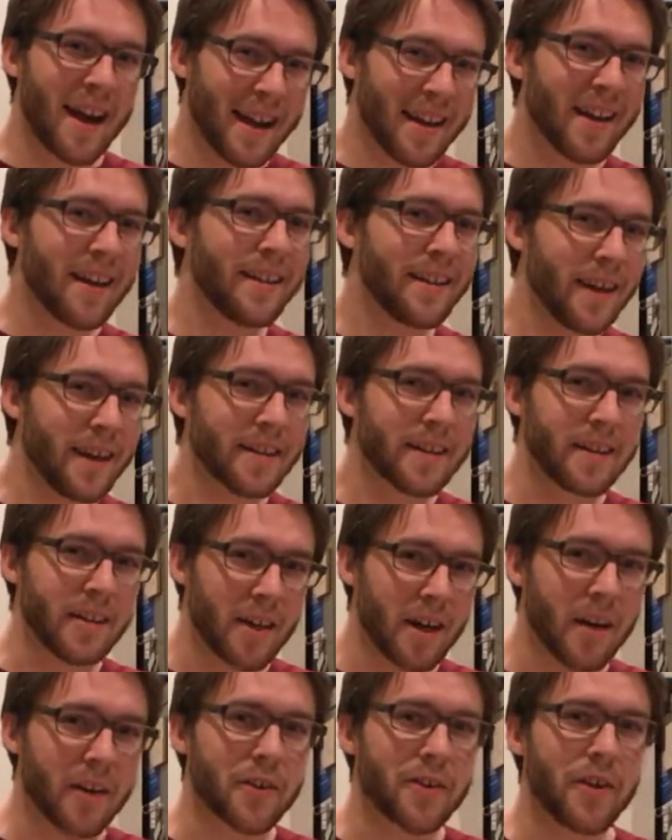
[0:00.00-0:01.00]
and I'd like to
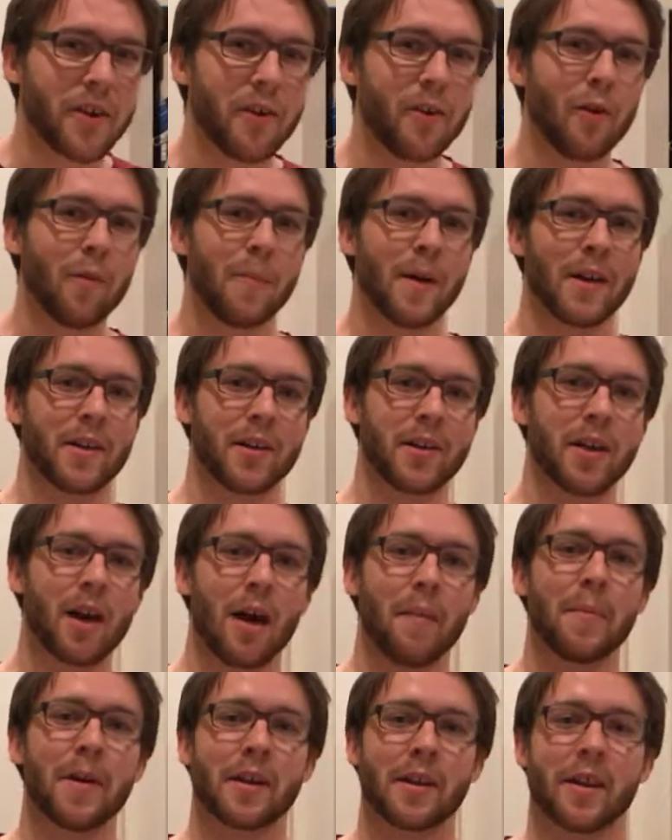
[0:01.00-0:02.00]
talk to you about a
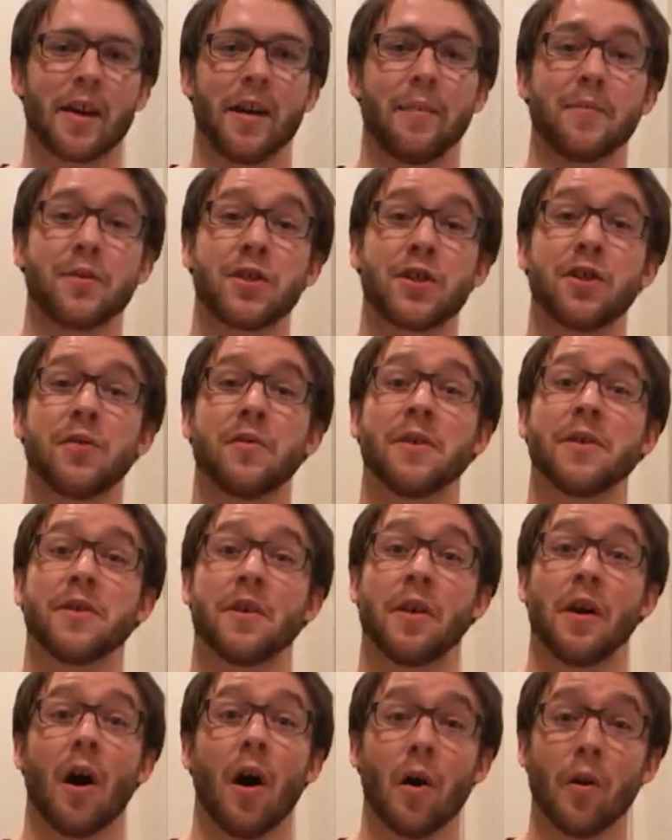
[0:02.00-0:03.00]
topic that I'm sure is on